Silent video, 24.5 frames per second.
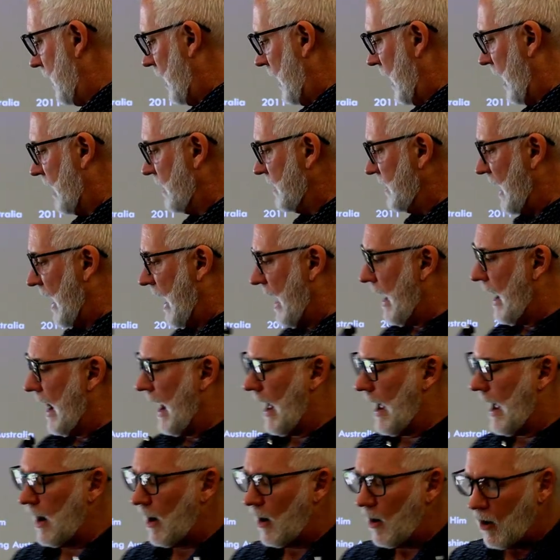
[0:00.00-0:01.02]
And yet
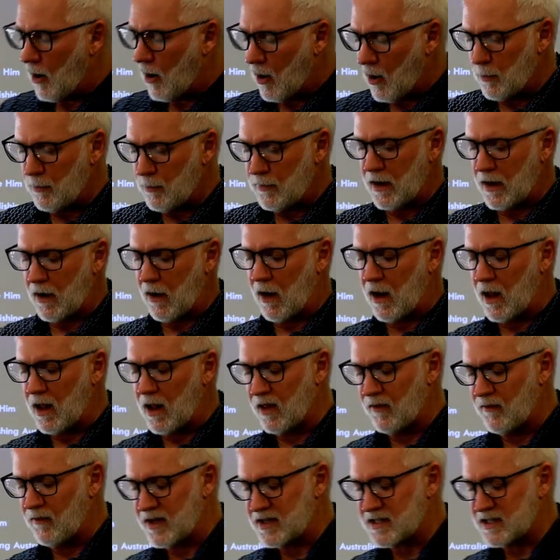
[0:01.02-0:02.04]
I hope that
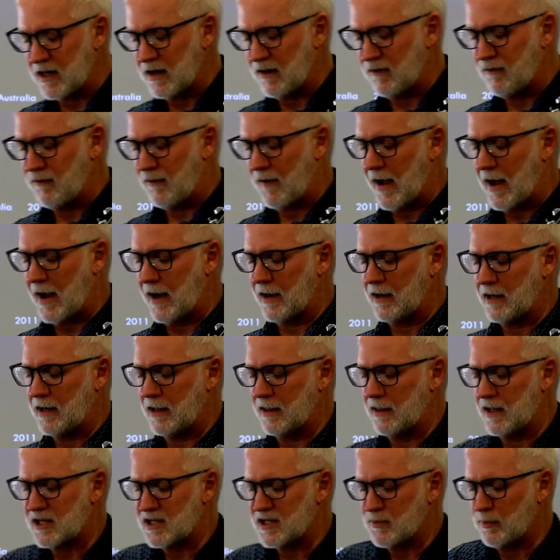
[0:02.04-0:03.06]
all of us can find
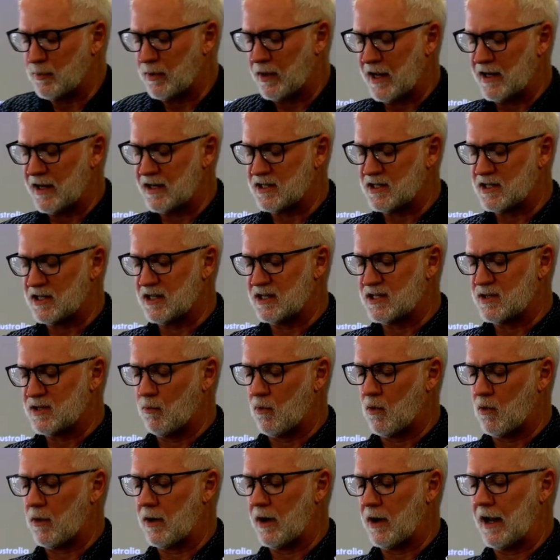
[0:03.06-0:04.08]
in this place this
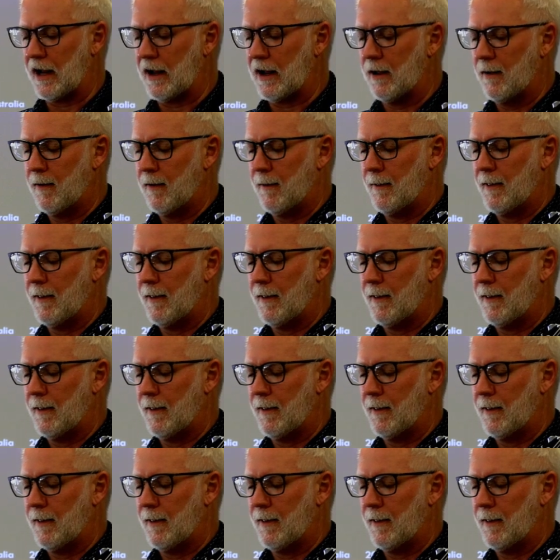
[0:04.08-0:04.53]
morning